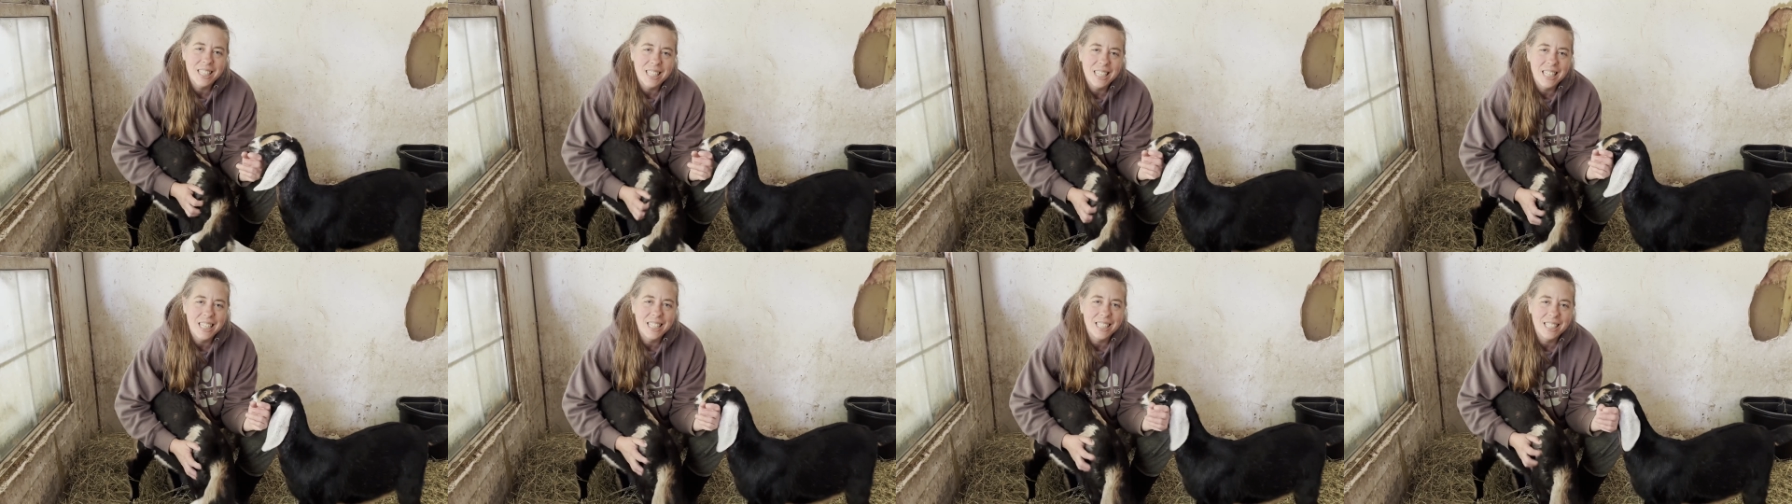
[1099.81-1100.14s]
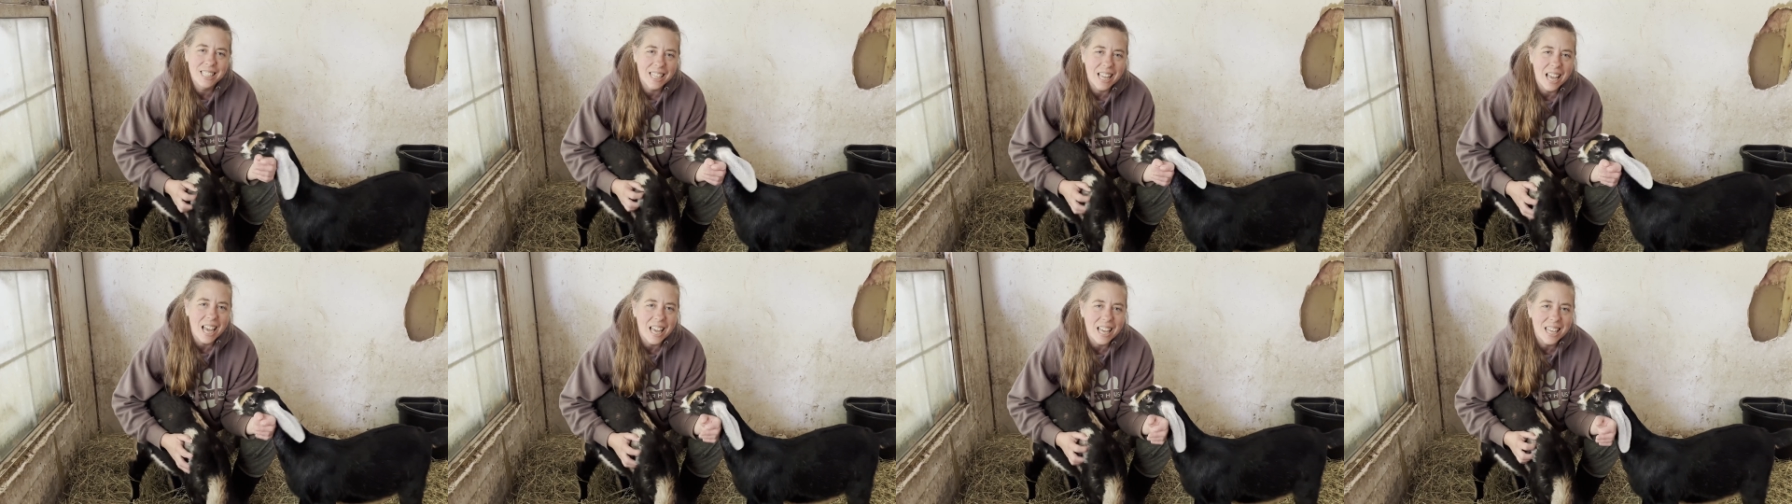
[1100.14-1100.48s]
these
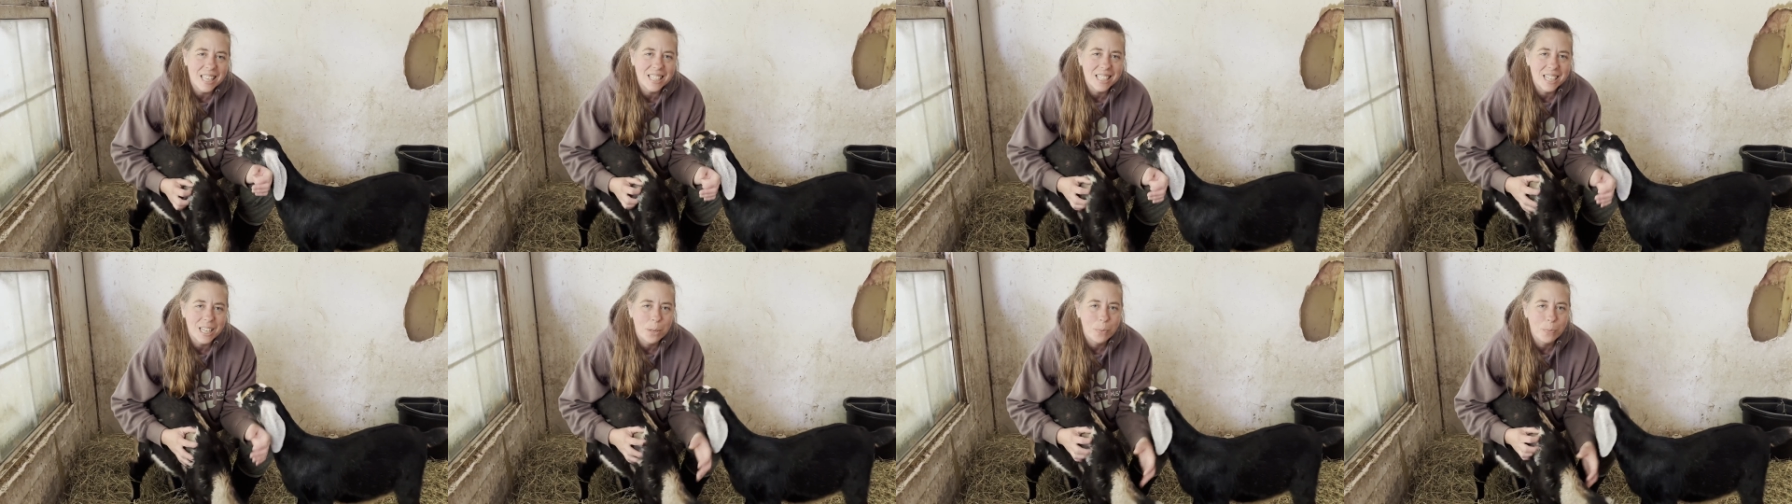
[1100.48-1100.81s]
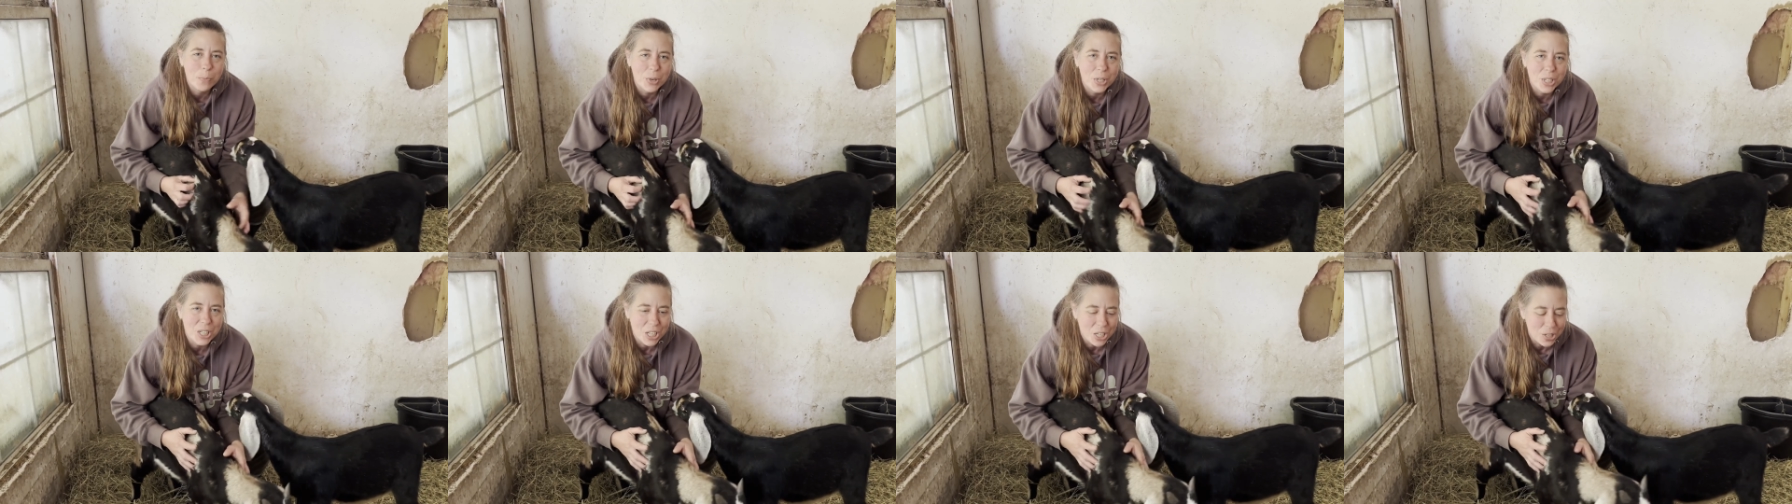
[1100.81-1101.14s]
guys can
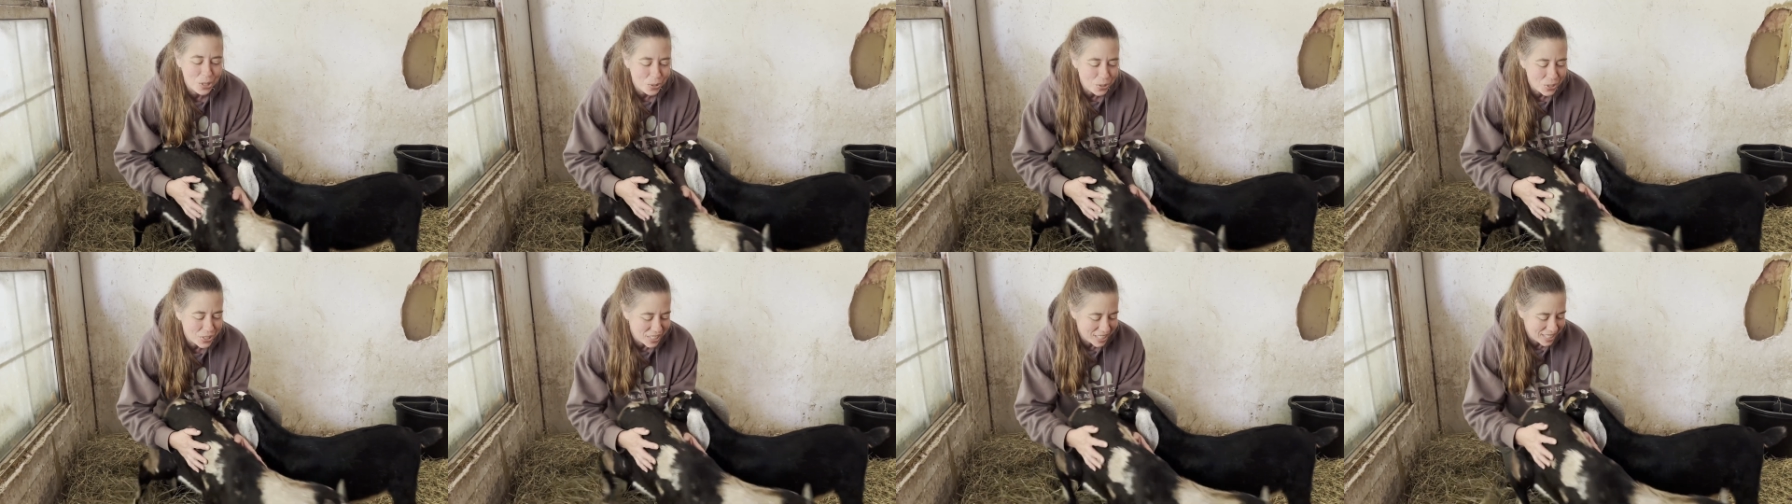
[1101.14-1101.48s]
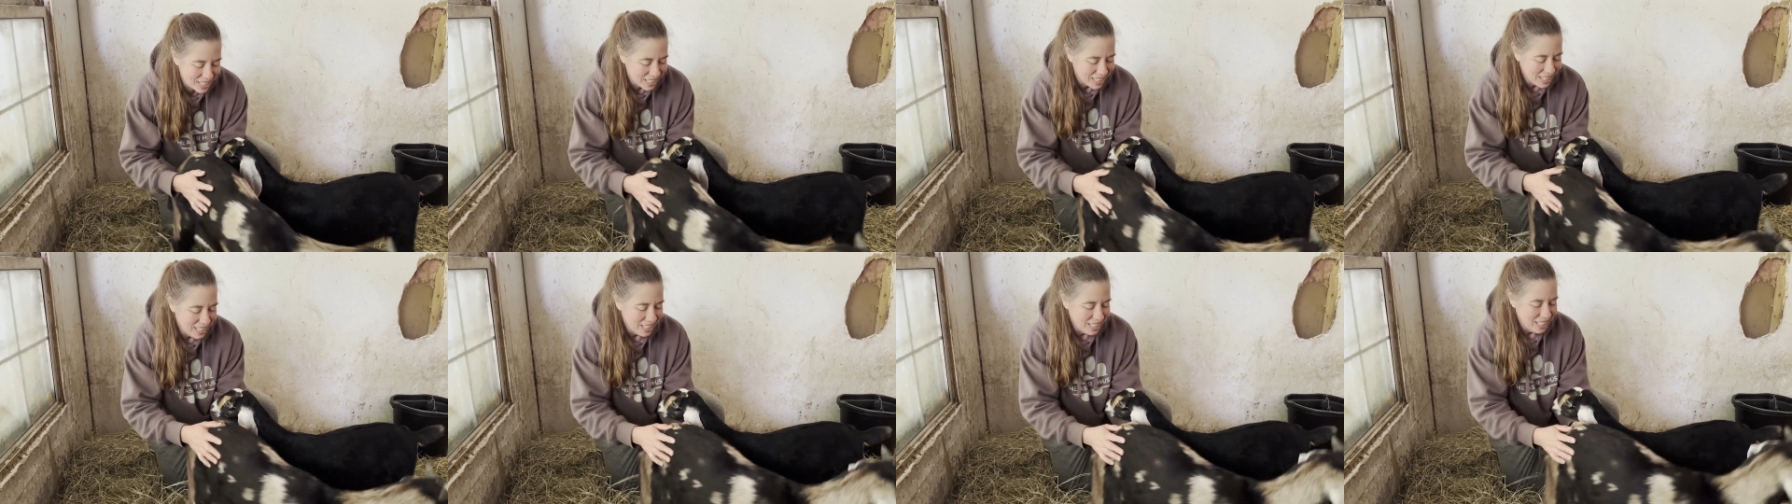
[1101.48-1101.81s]
produce